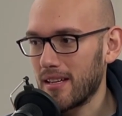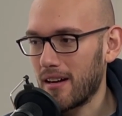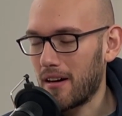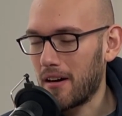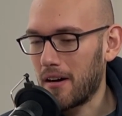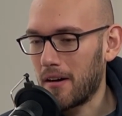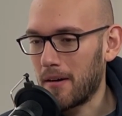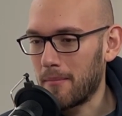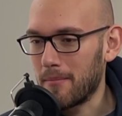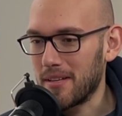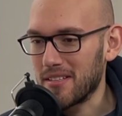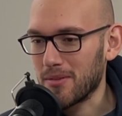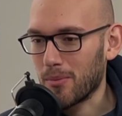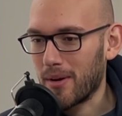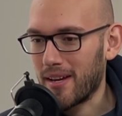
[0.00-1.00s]

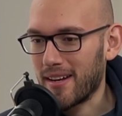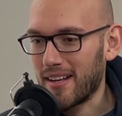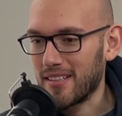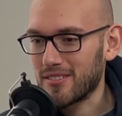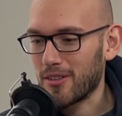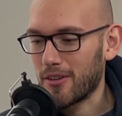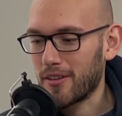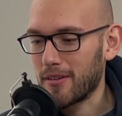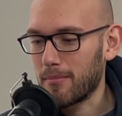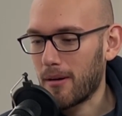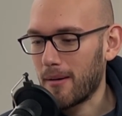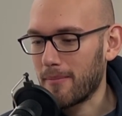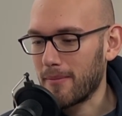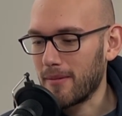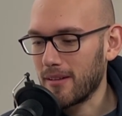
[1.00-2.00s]
is when I started
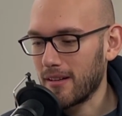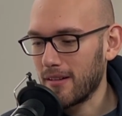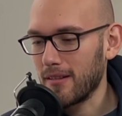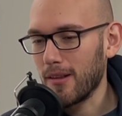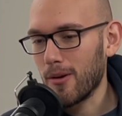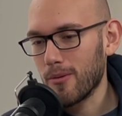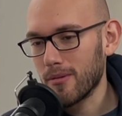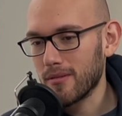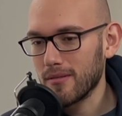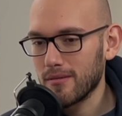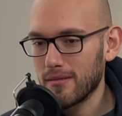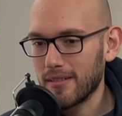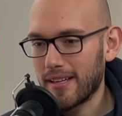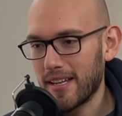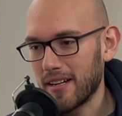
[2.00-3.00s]

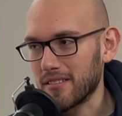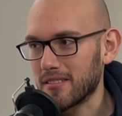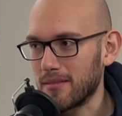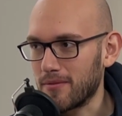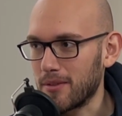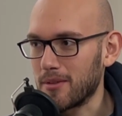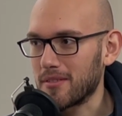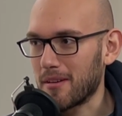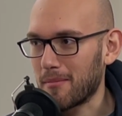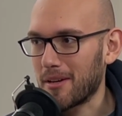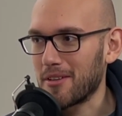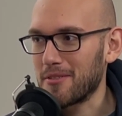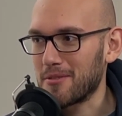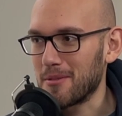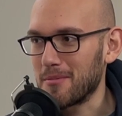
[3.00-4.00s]
getting some views on my
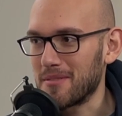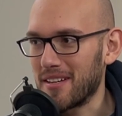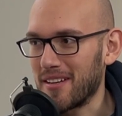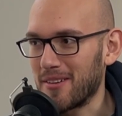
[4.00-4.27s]
YouTube channel.